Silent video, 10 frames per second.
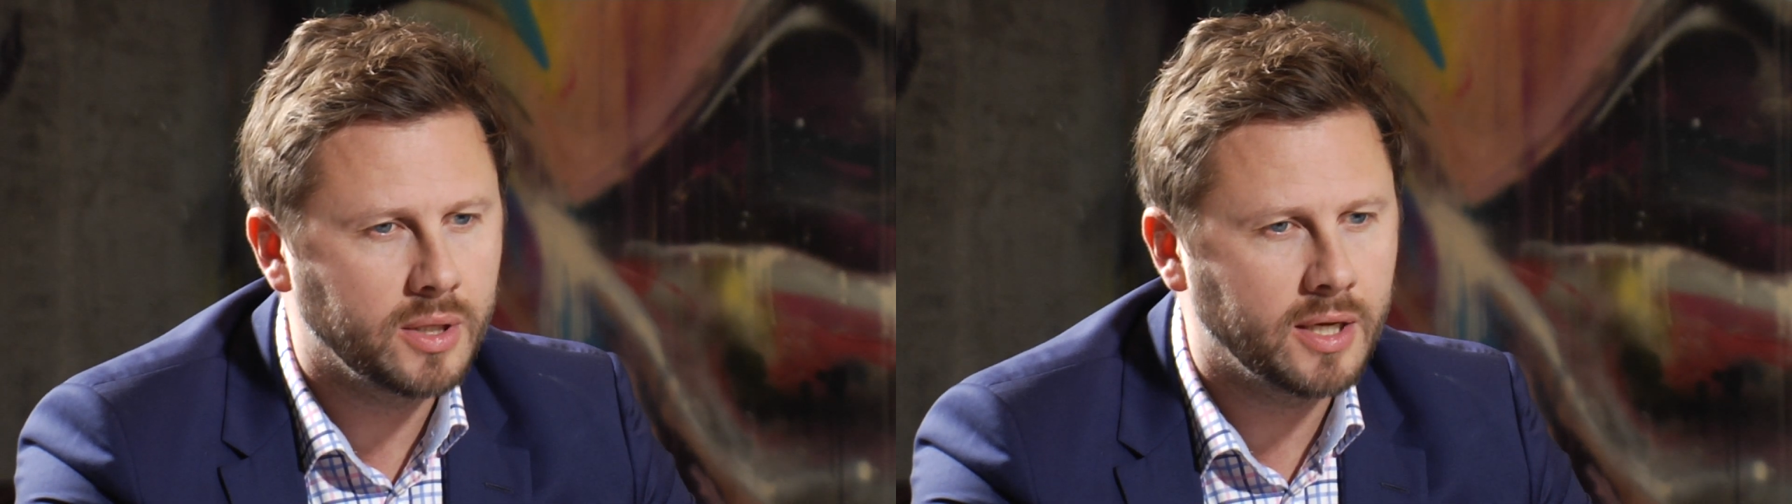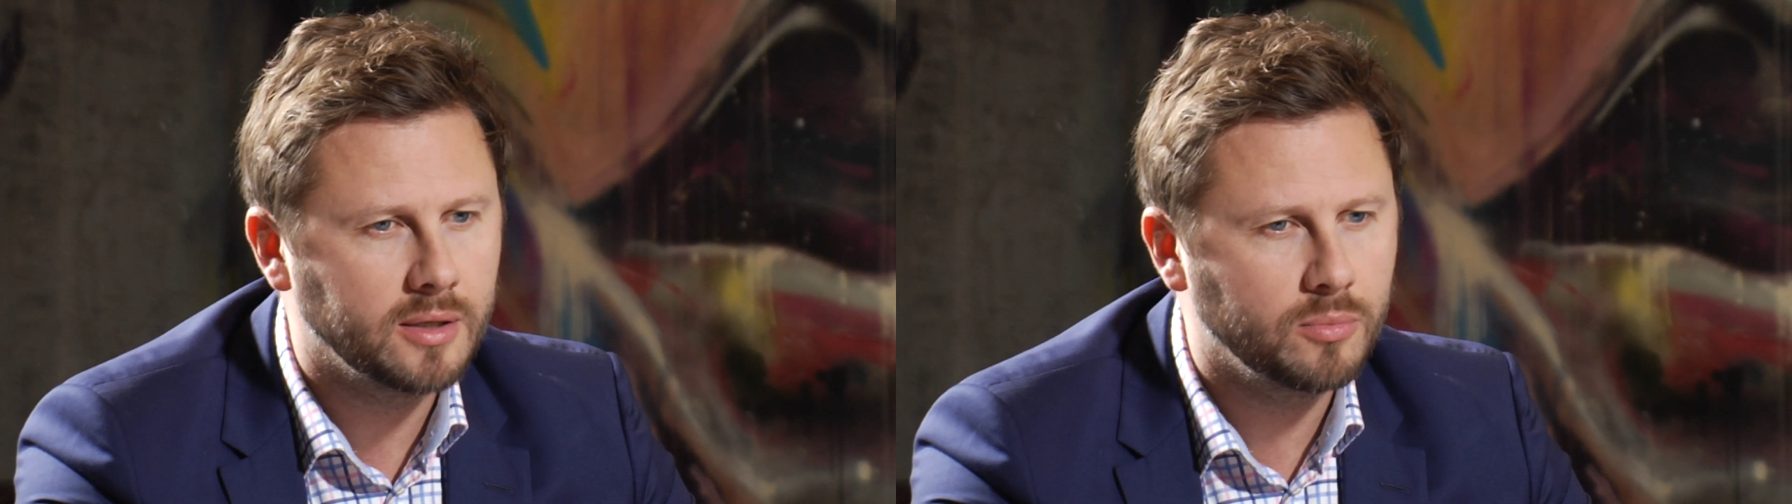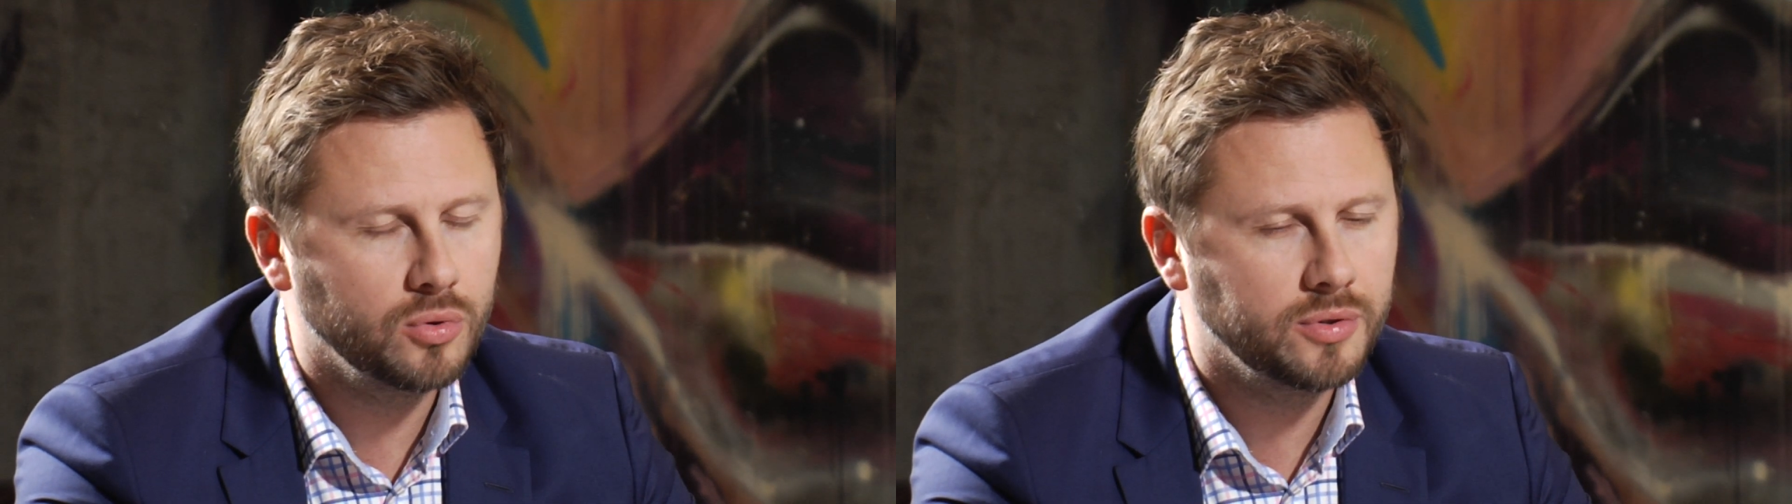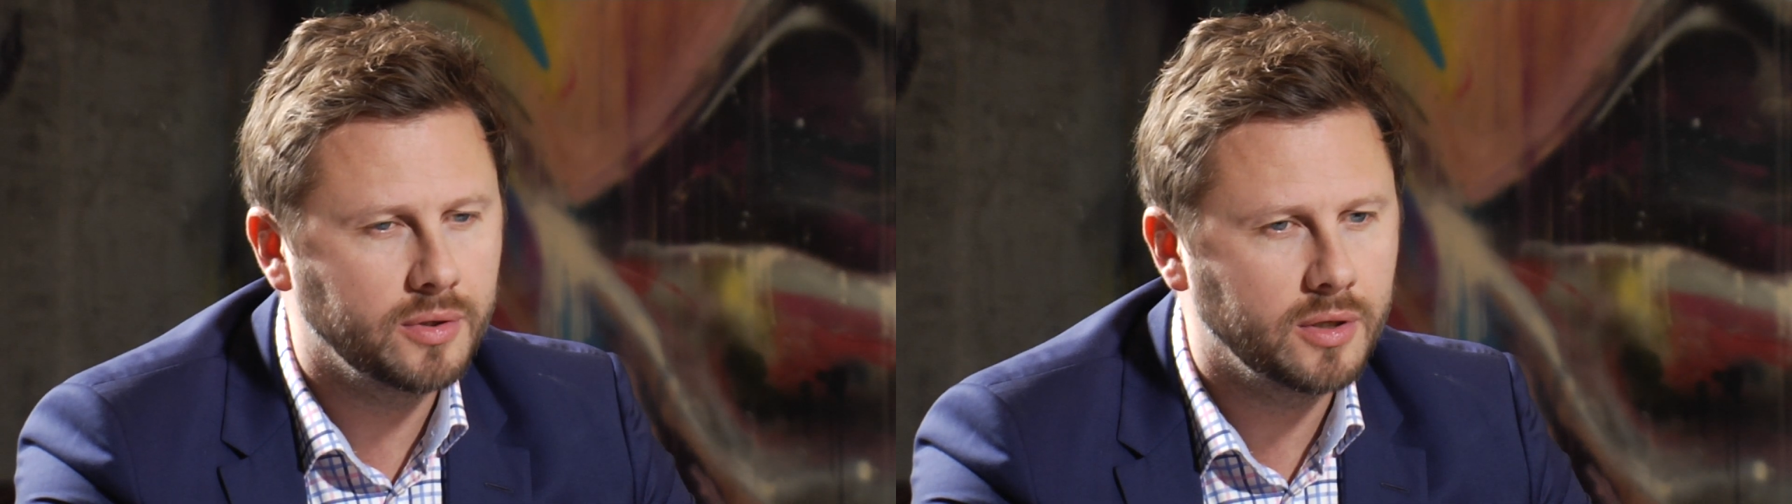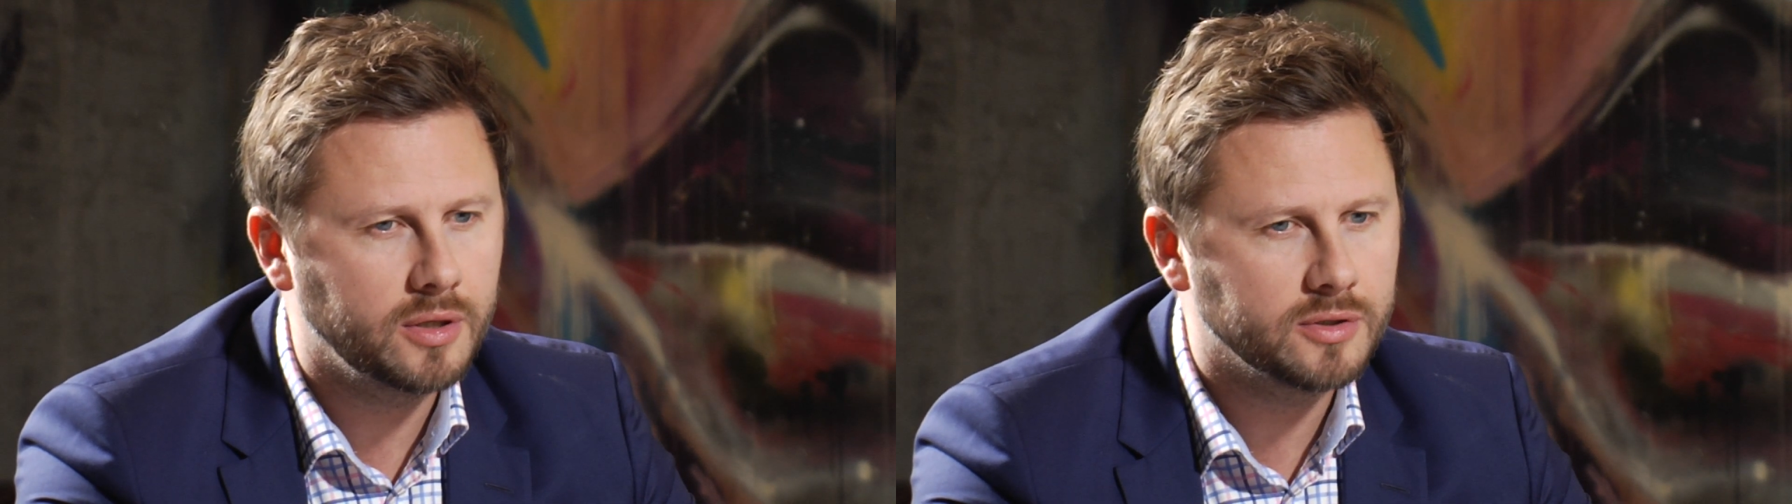had a booth
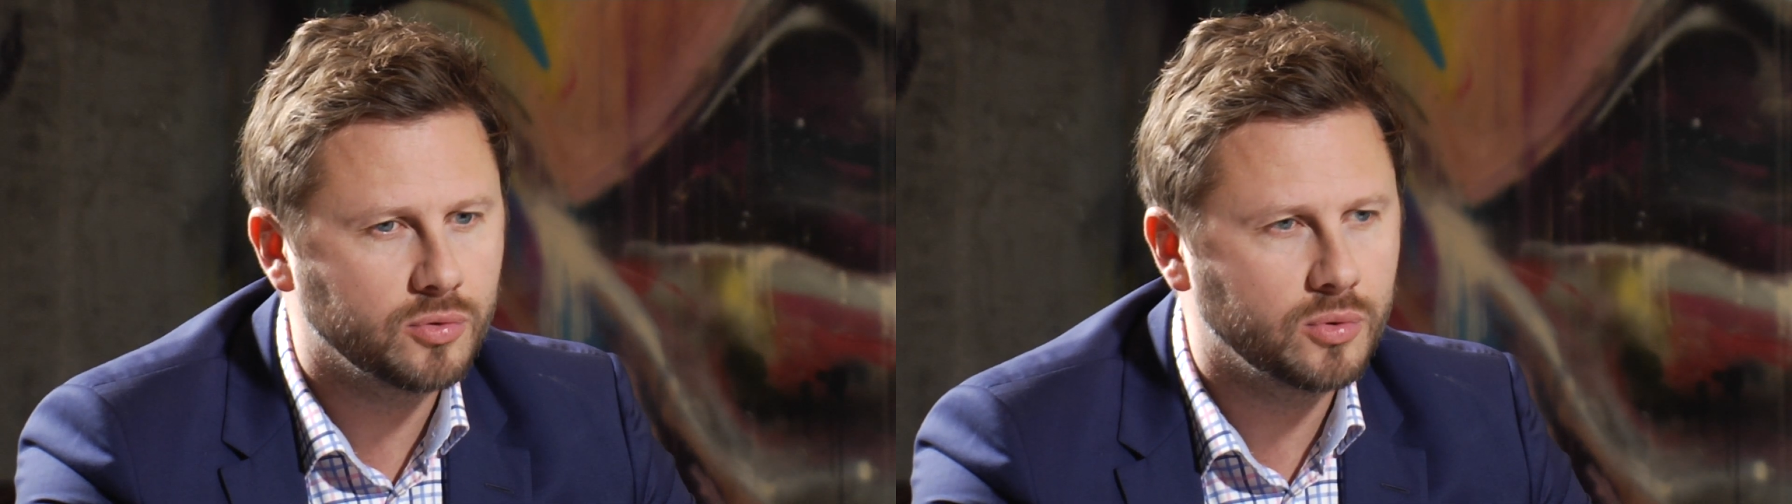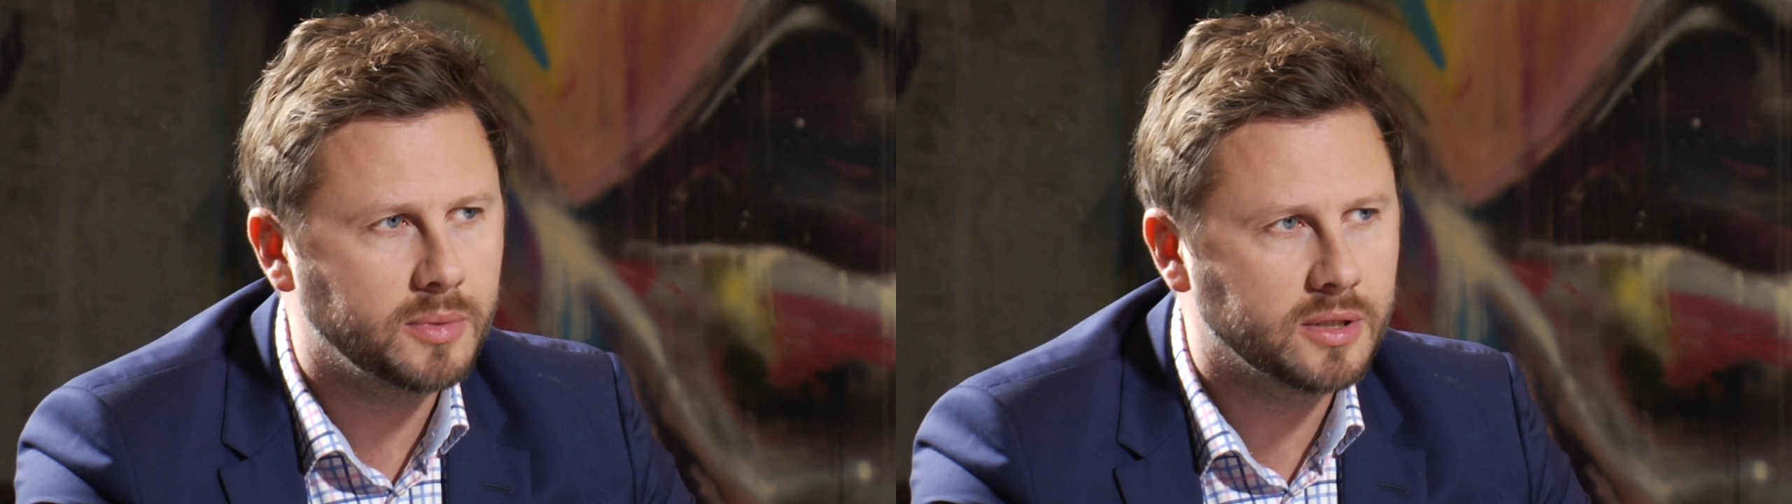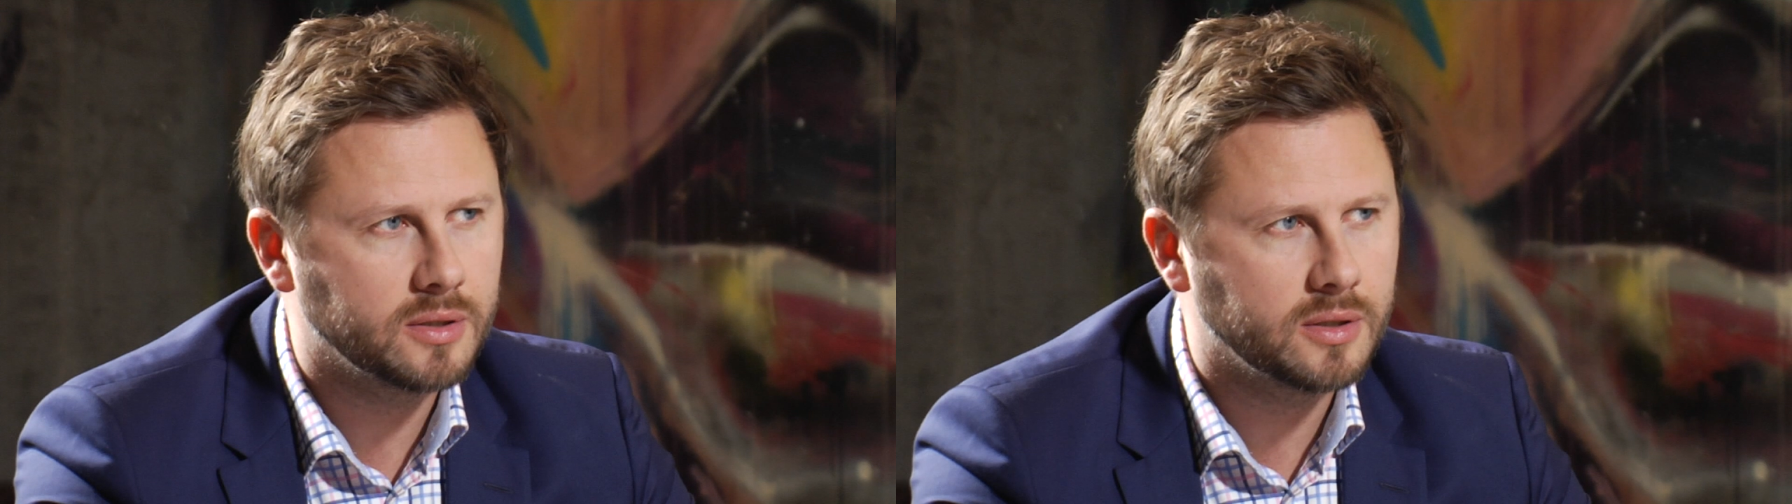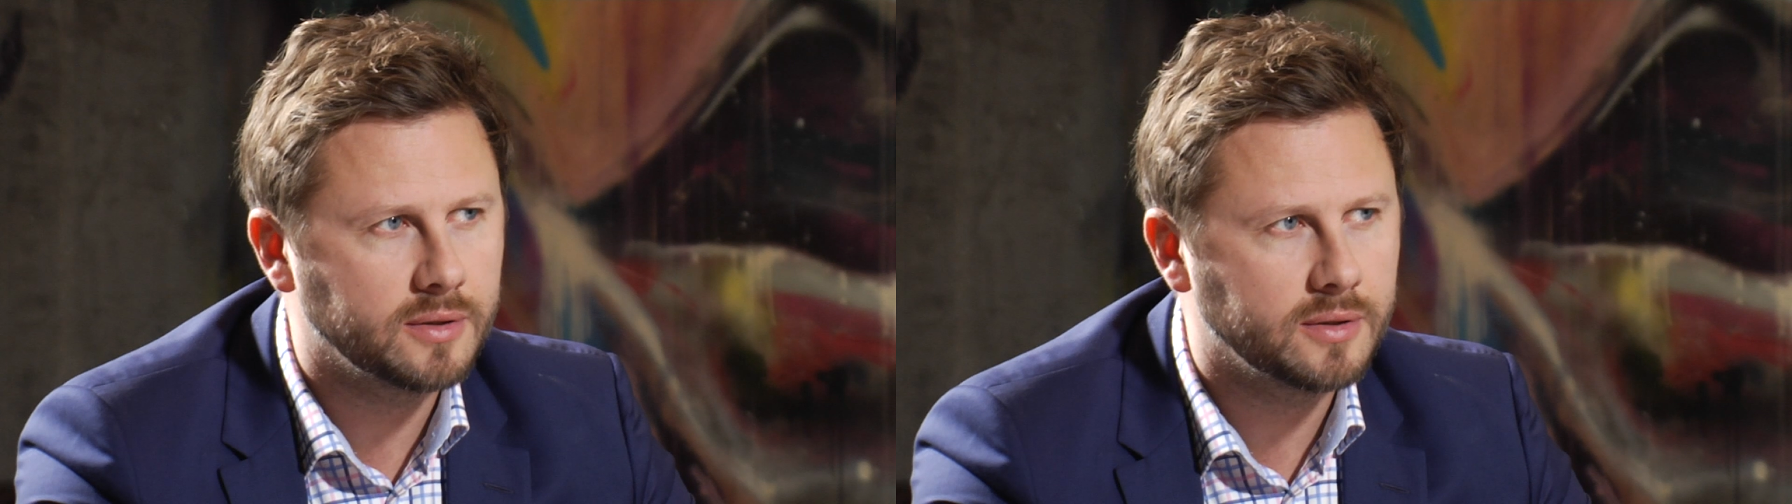there, so we met